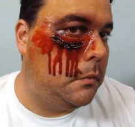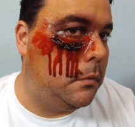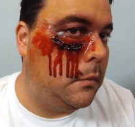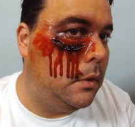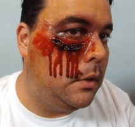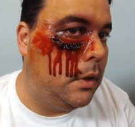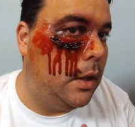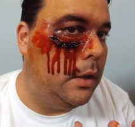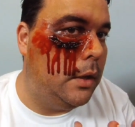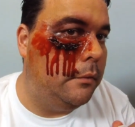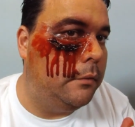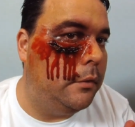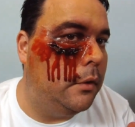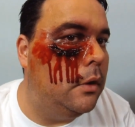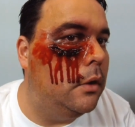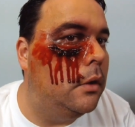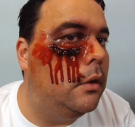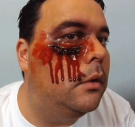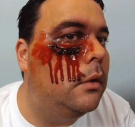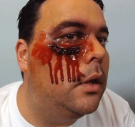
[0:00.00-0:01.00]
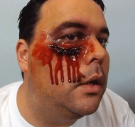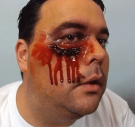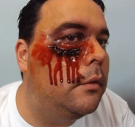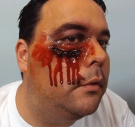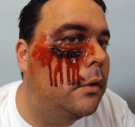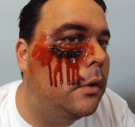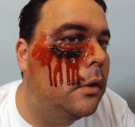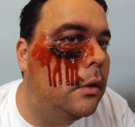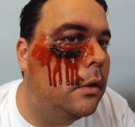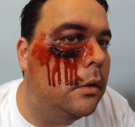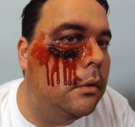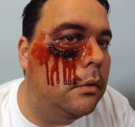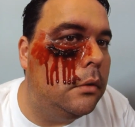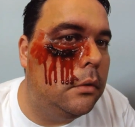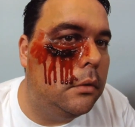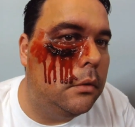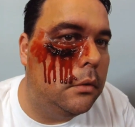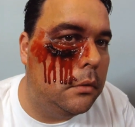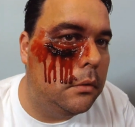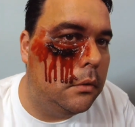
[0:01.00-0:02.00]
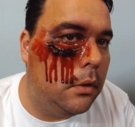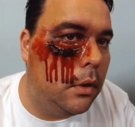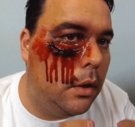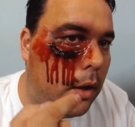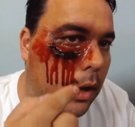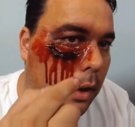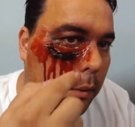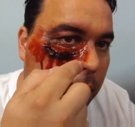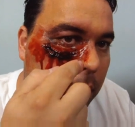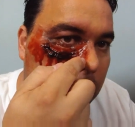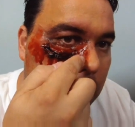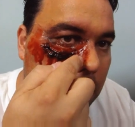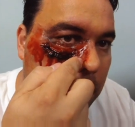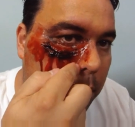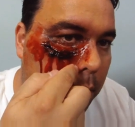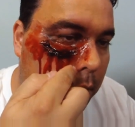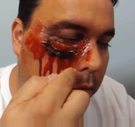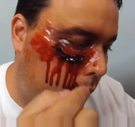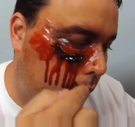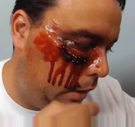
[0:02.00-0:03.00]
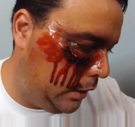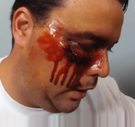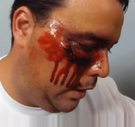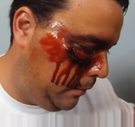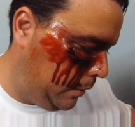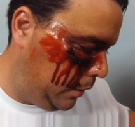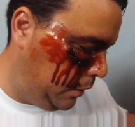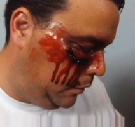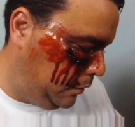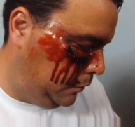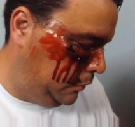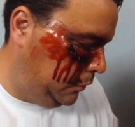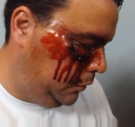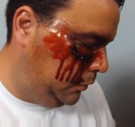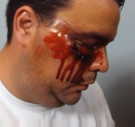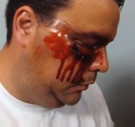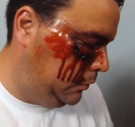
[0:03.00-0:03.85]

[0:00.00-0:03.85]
Let it flow, let it flow. I want a little more running down my nose.